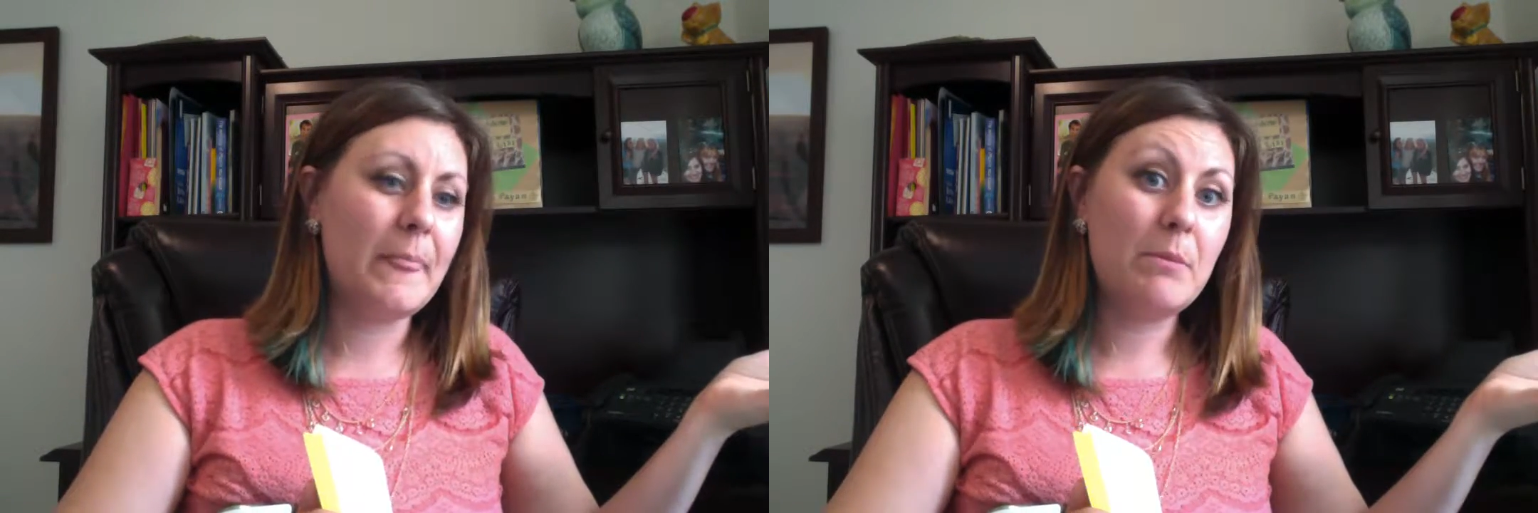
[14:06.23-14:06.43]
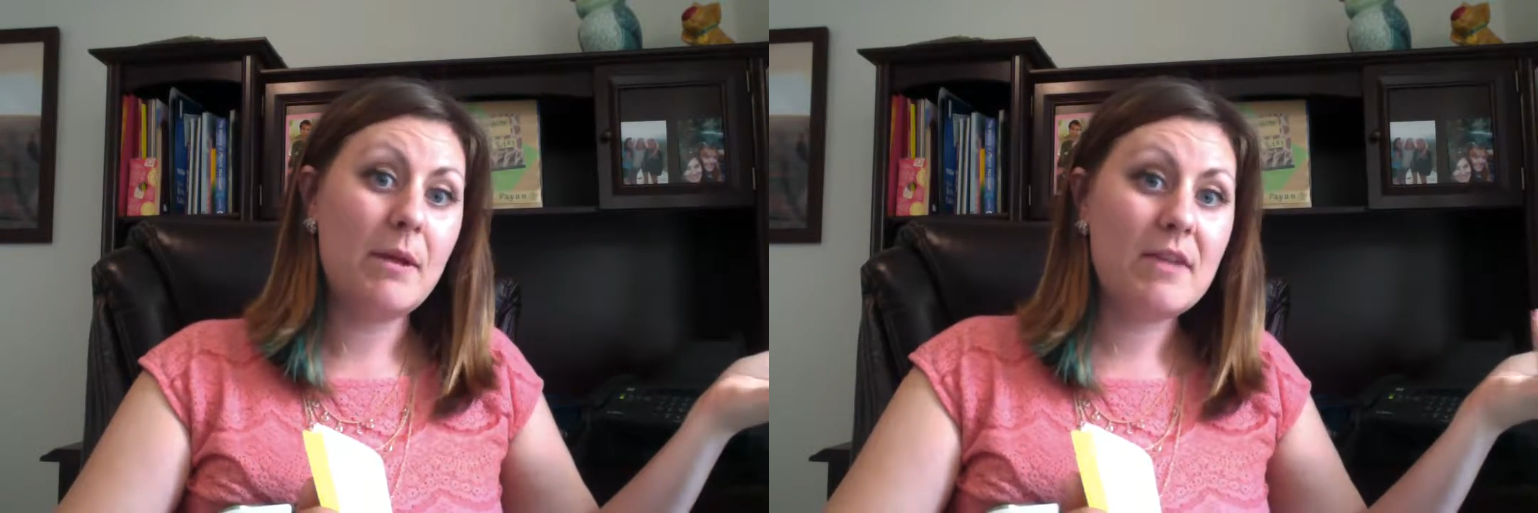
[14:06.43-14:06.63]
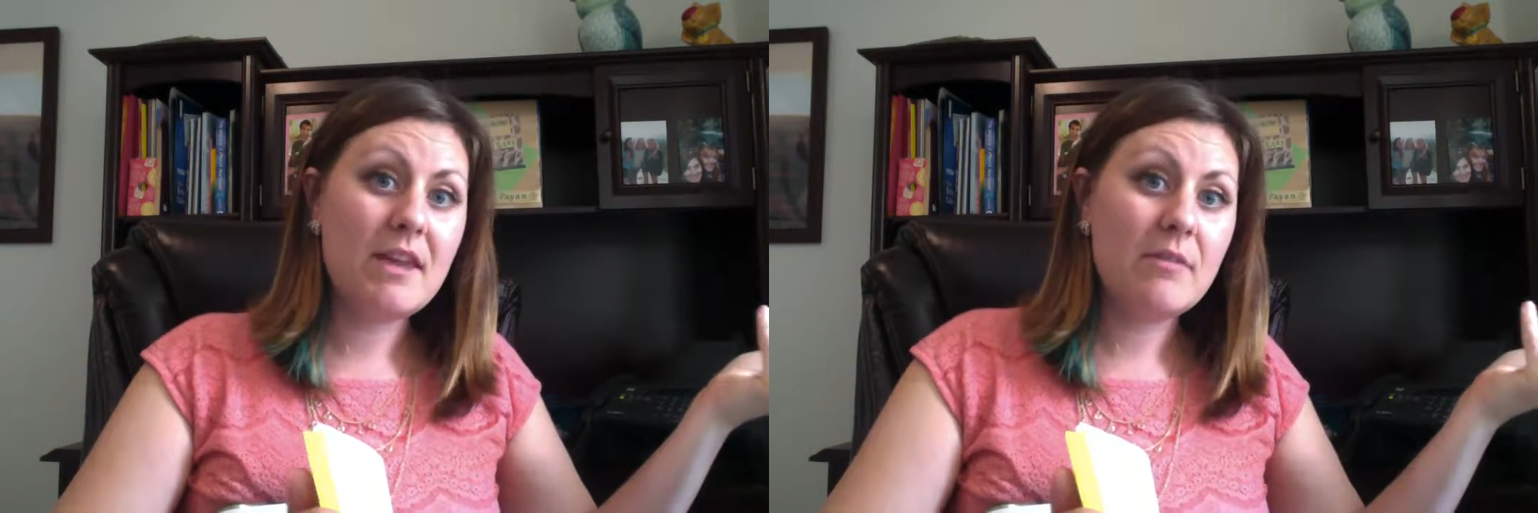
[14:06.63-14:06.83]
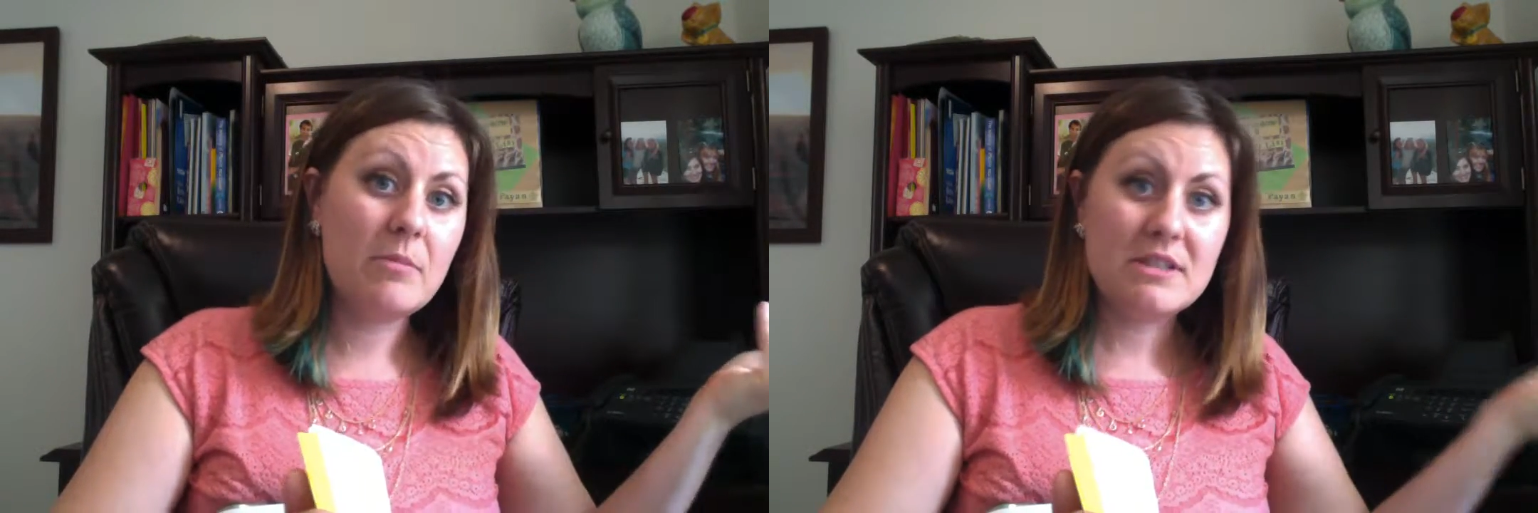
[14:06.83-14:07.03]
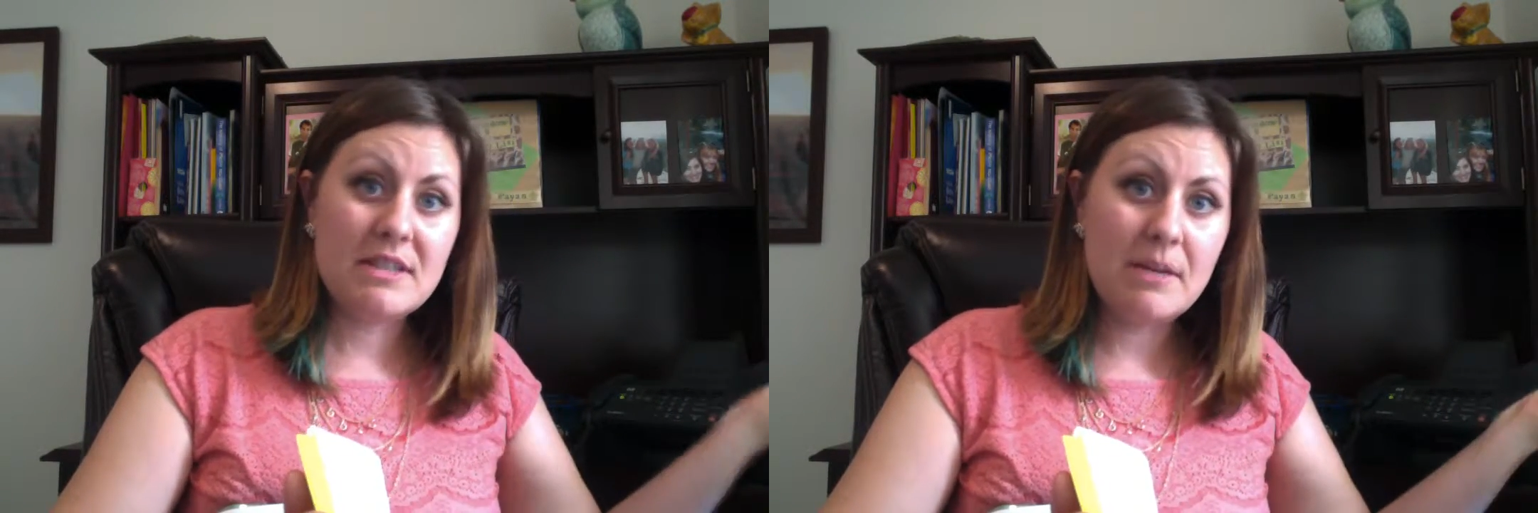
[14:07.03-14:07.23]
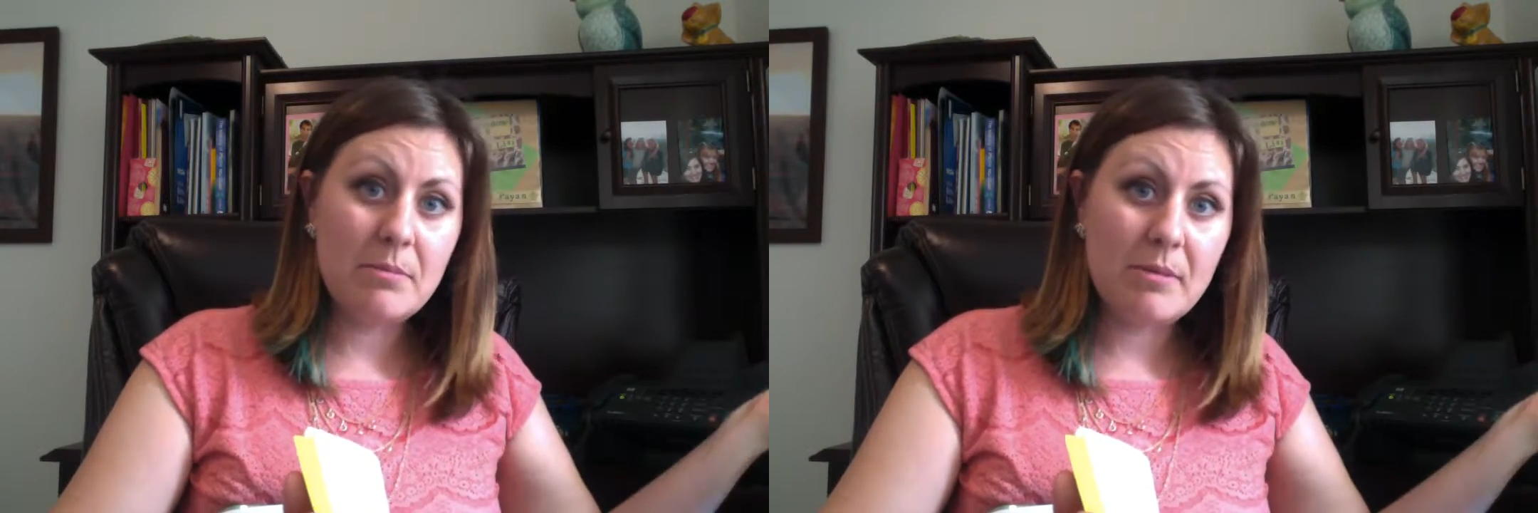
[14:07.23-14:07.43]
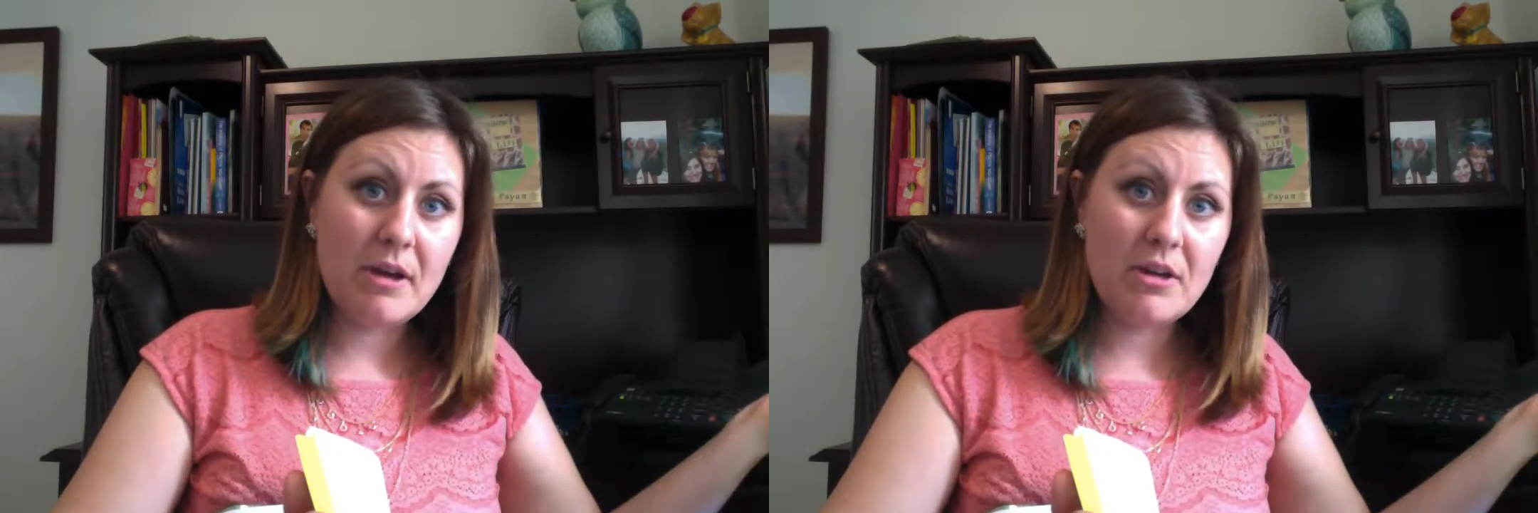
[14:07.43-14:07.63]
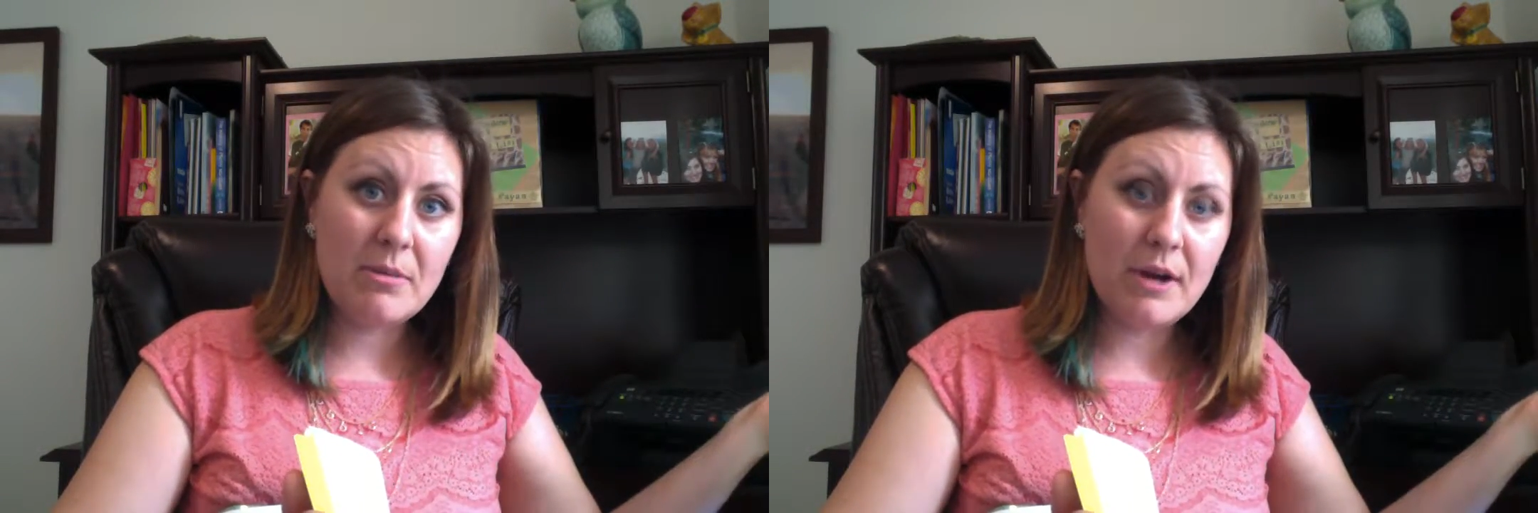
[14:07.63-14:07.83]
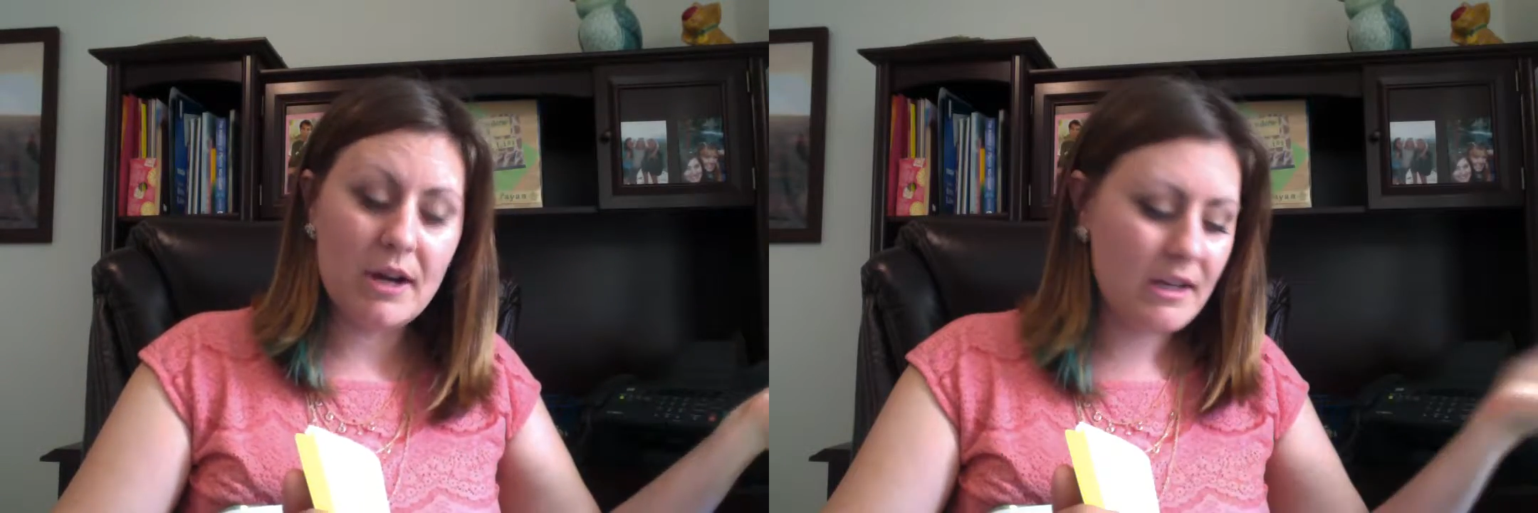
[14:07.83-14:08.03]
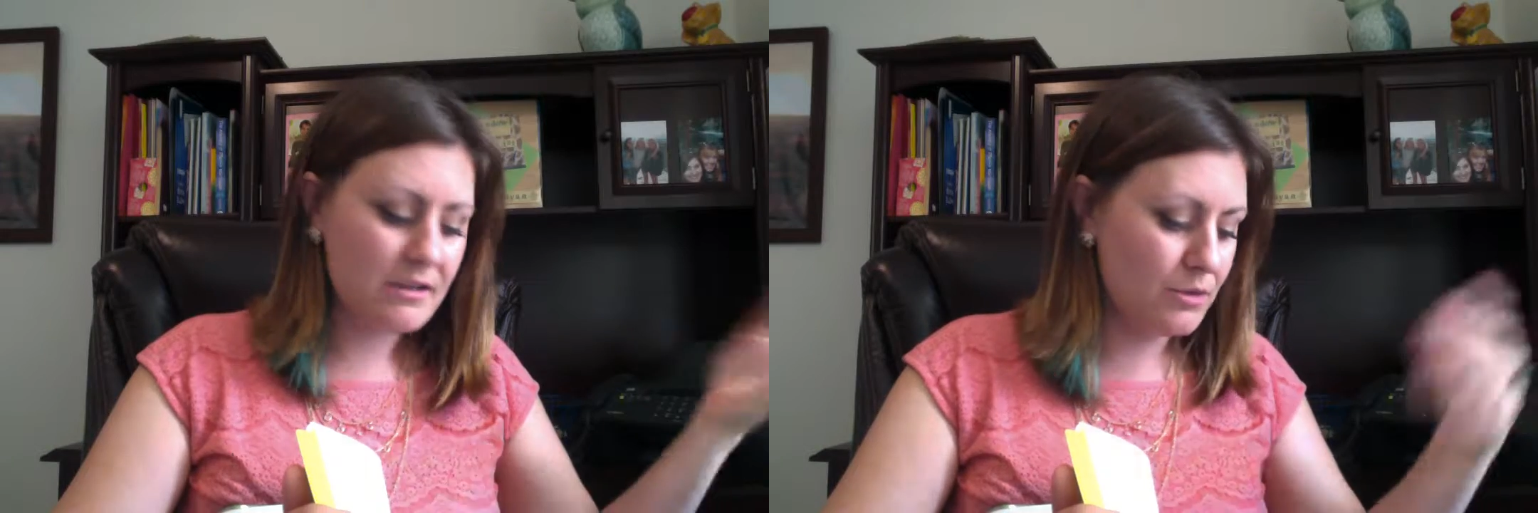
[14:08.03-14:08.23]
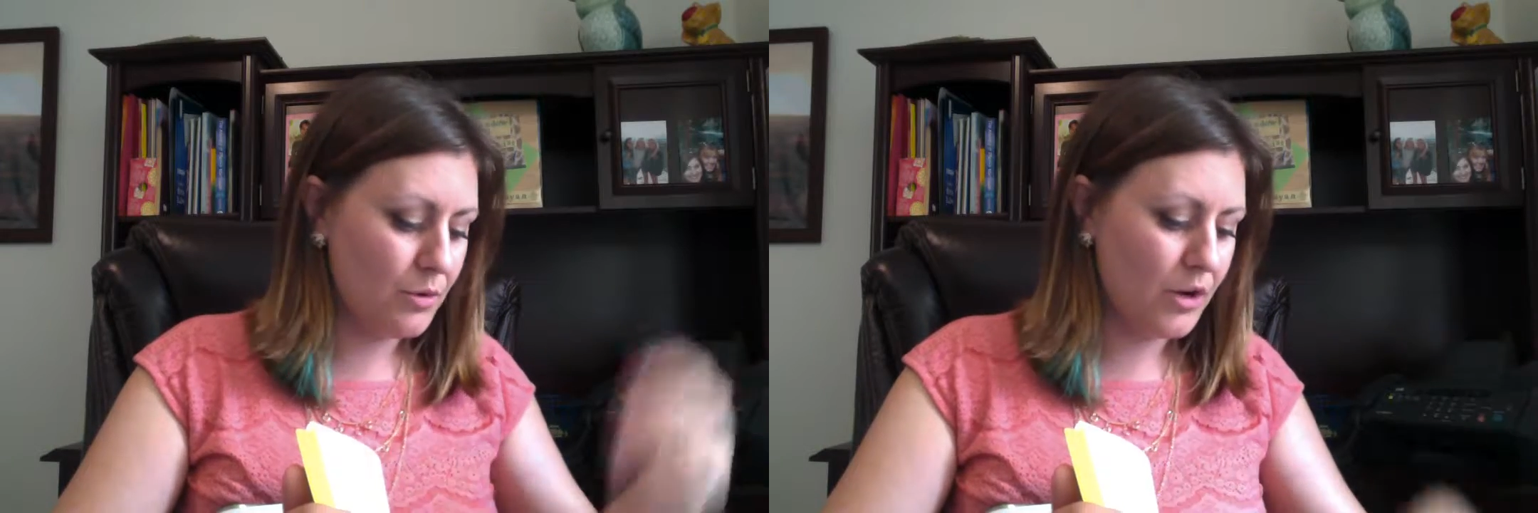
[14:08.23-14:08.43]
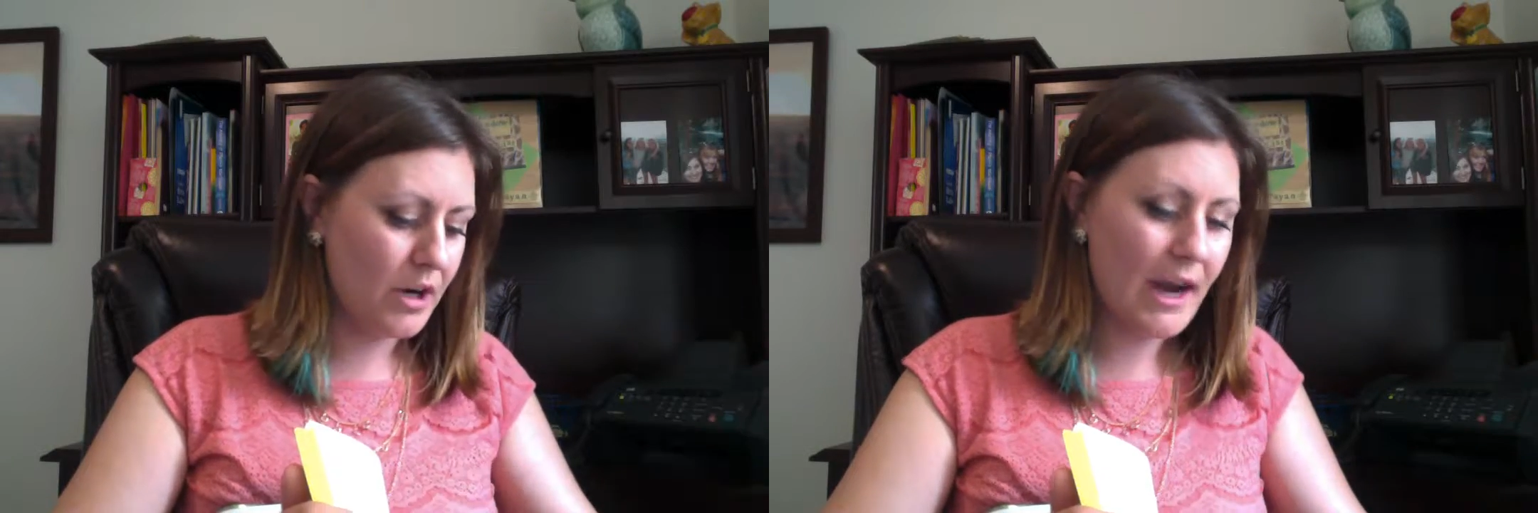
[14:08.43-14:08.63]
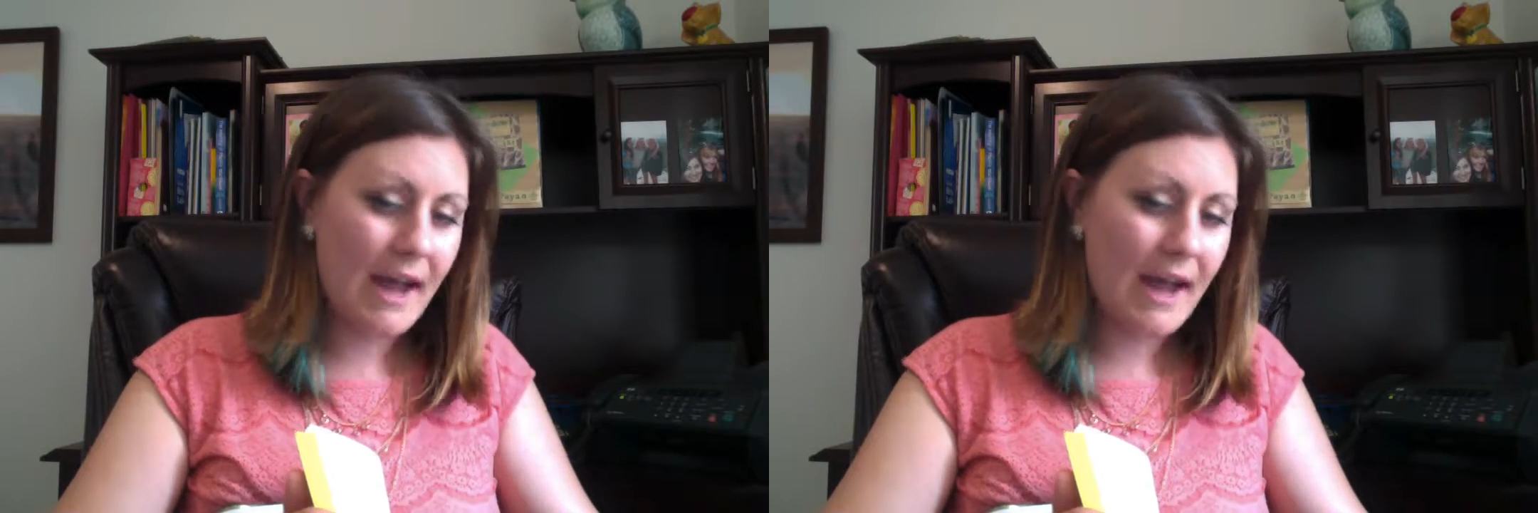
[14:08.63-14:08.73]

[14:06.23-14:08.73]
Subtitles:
Maybe give them a tip about your product or